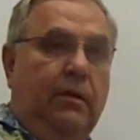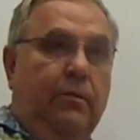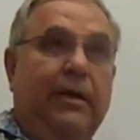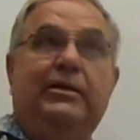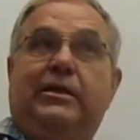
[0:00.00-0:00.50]

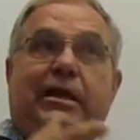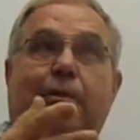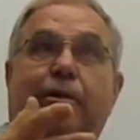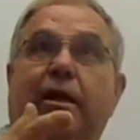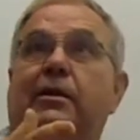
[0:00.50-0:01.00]
Best
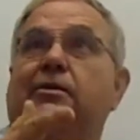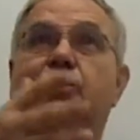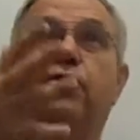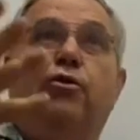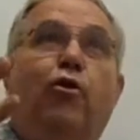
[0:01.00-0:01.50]
example of that is the
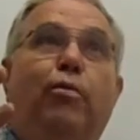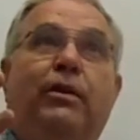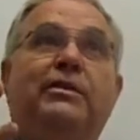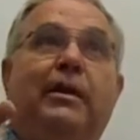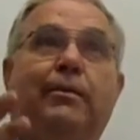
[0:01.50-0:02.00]
Chernobyl
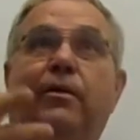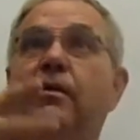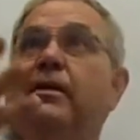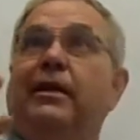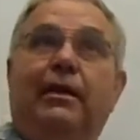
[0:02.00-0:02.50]

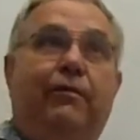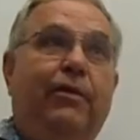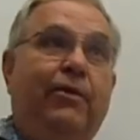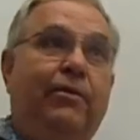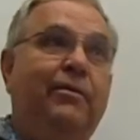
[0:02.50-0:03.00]
example in that
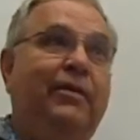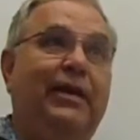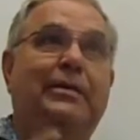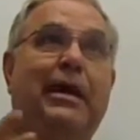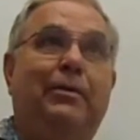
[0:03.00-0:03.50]
video. If you
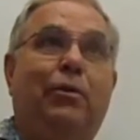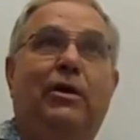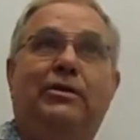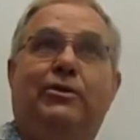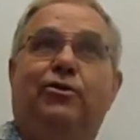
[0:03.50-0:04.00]
have time to
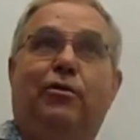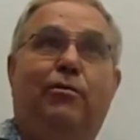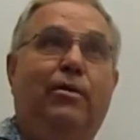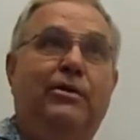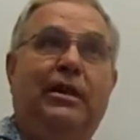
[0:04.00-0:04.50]
watch that
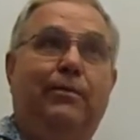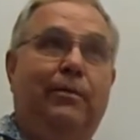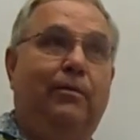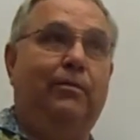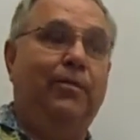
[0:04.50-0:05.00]
Chernobyl
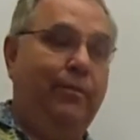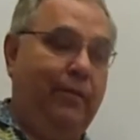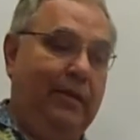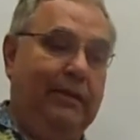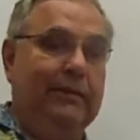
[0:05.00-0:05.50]
example,
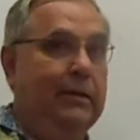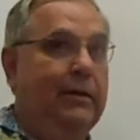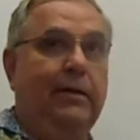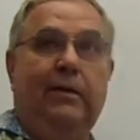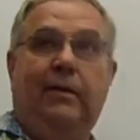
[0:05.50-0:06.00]

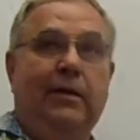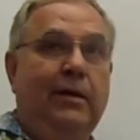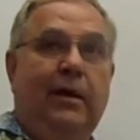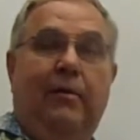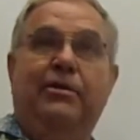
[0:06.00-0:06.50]

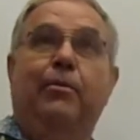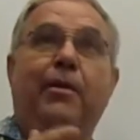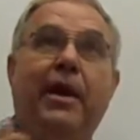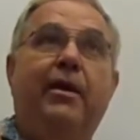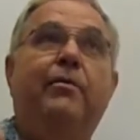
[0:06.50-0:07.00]
it was a
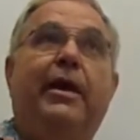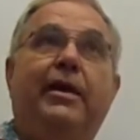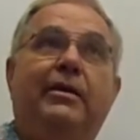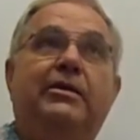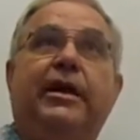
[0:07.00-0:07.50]

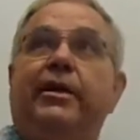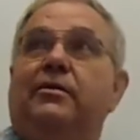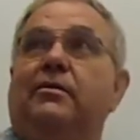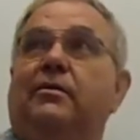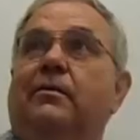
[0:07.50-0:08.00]
man-made
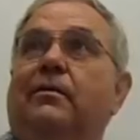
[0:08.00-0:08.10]
disaster.